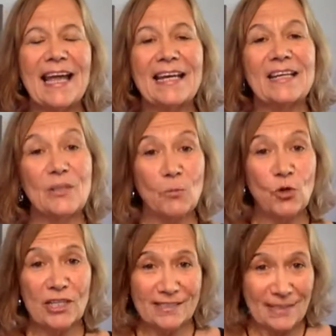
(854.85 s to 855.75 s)
And in the
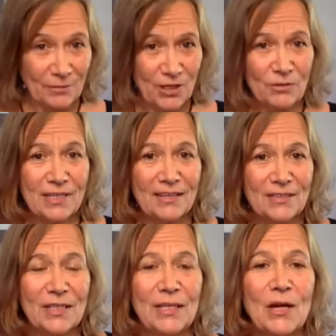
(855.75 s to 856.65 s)
mornings, I would go
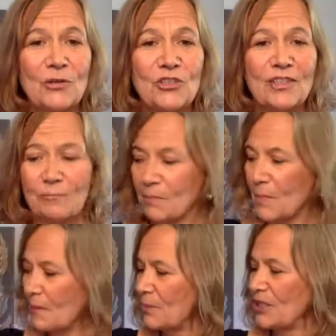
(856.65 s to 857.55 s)
down to the ocean with
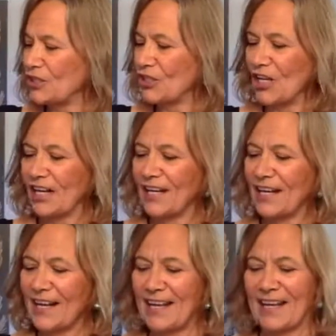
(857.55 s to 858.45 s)
my beach
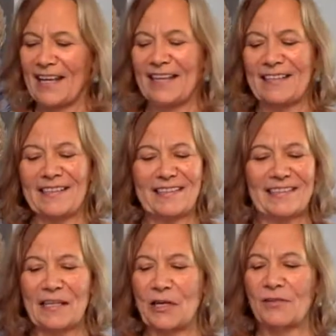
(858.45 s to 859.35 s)
chair and,
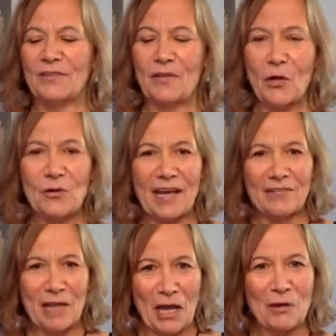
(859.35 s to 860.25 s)

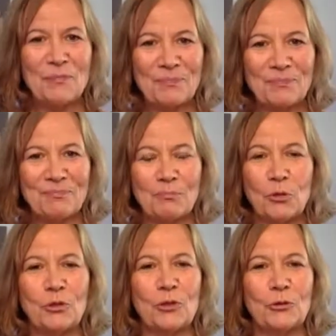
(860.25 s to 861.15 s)
honau now,
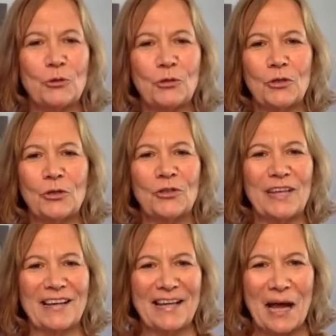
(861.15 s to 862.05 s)
puoho no
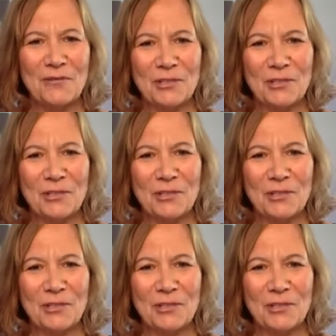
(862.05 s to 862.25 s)
ohana now.